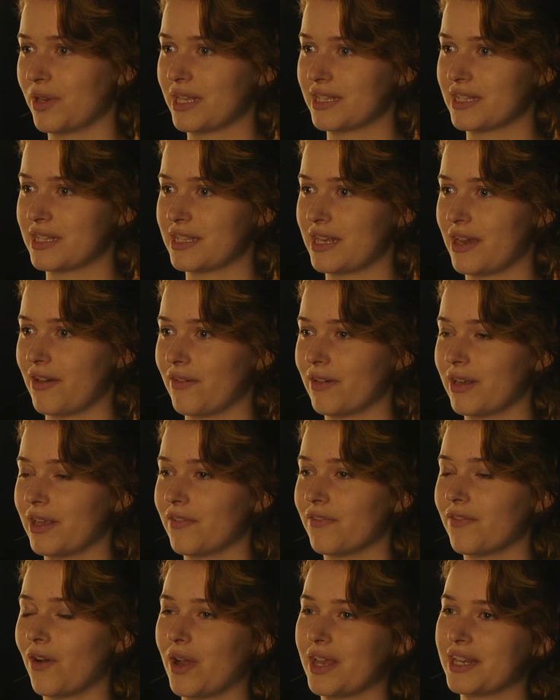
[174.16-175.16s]

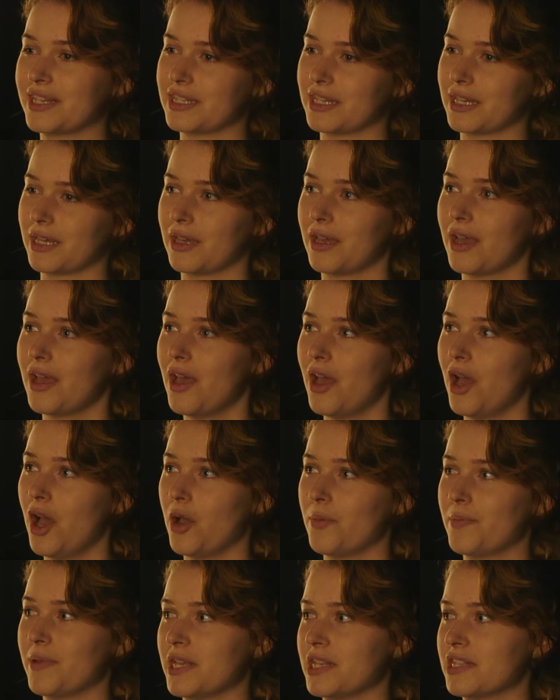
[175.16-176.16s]
necessarily finding
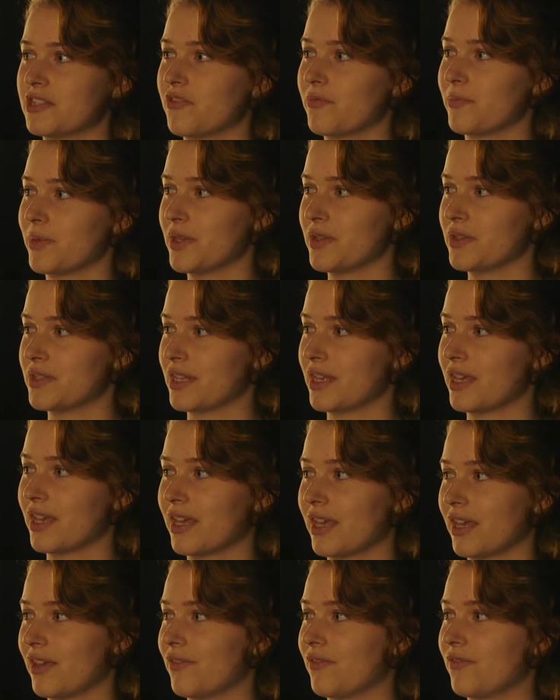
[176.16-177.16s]
a piece of
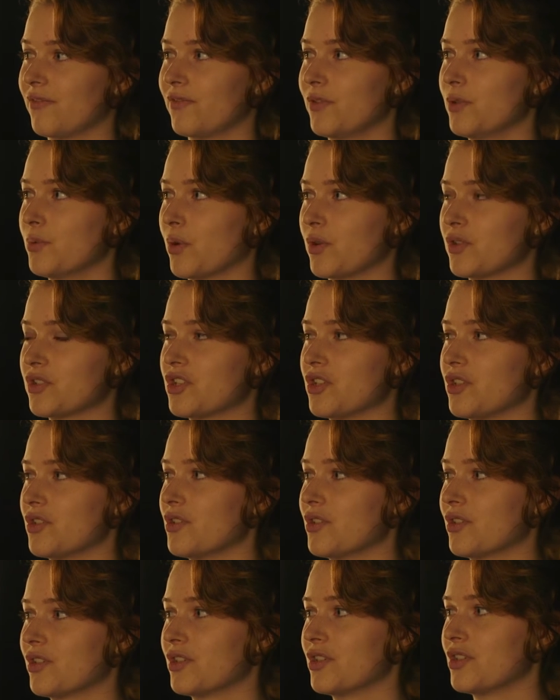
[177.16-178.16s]
music. If you want to,
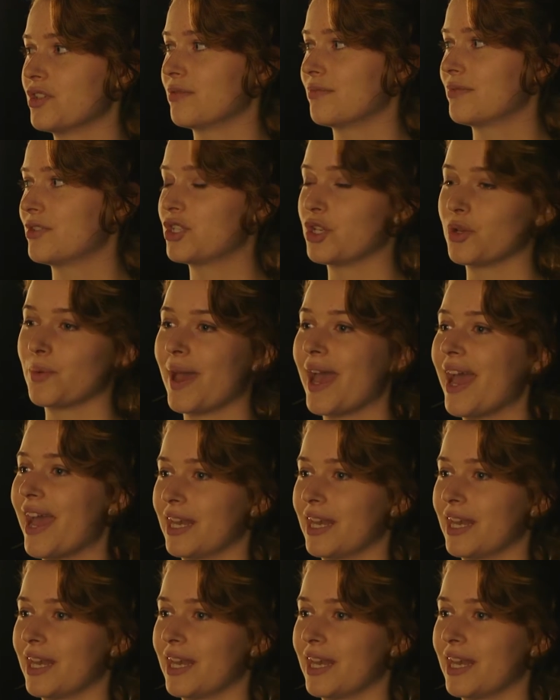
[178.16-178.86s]
you can do it